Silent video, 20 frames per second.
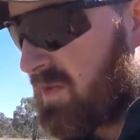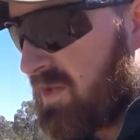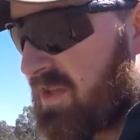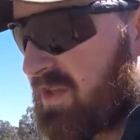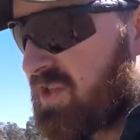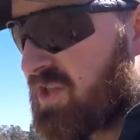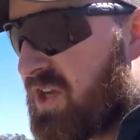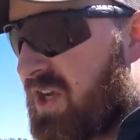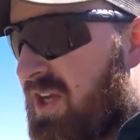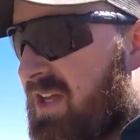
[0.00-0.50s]
of the
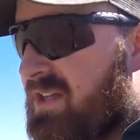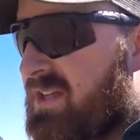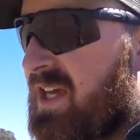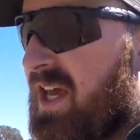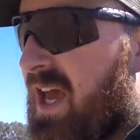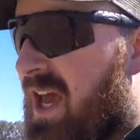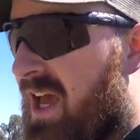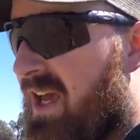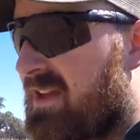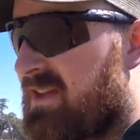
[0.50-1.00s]
sheds
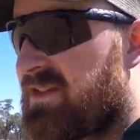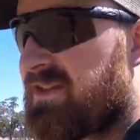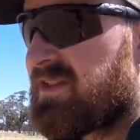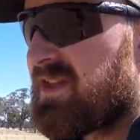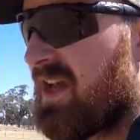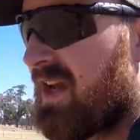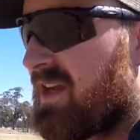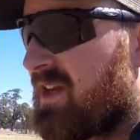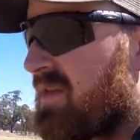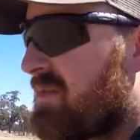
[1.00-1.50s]
and
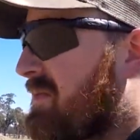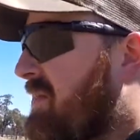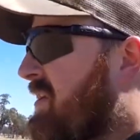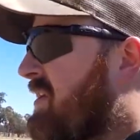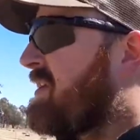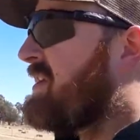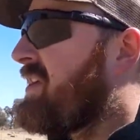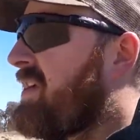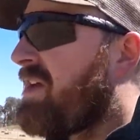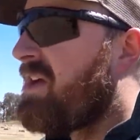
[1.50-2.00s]
stack them.
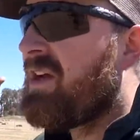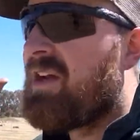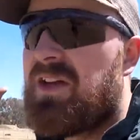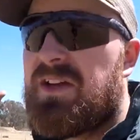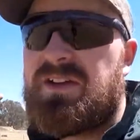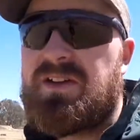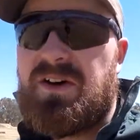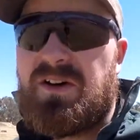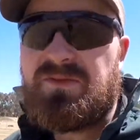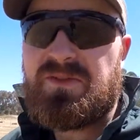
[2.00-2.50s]

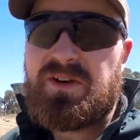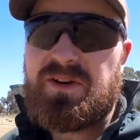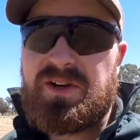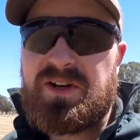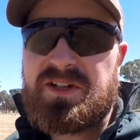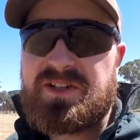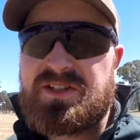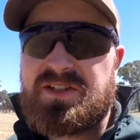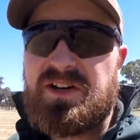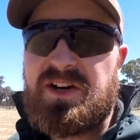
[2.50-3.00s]
Not very
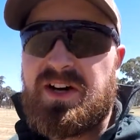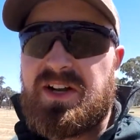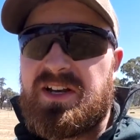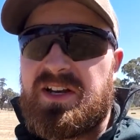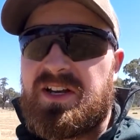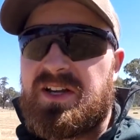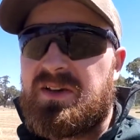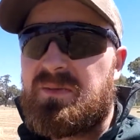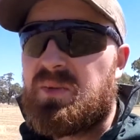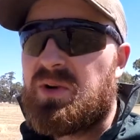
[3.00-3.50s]

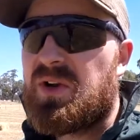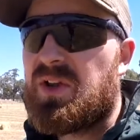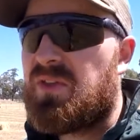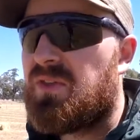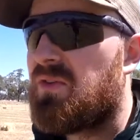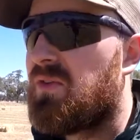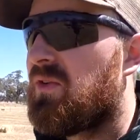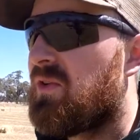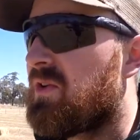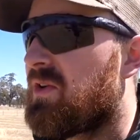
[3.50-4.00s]
exciting, but I
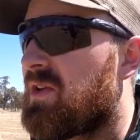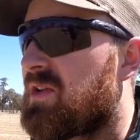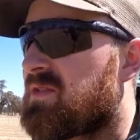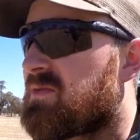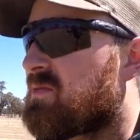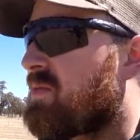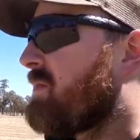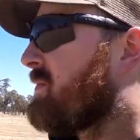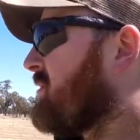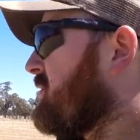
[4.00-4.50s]
thought it's
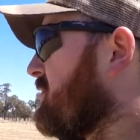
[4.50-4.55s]
probably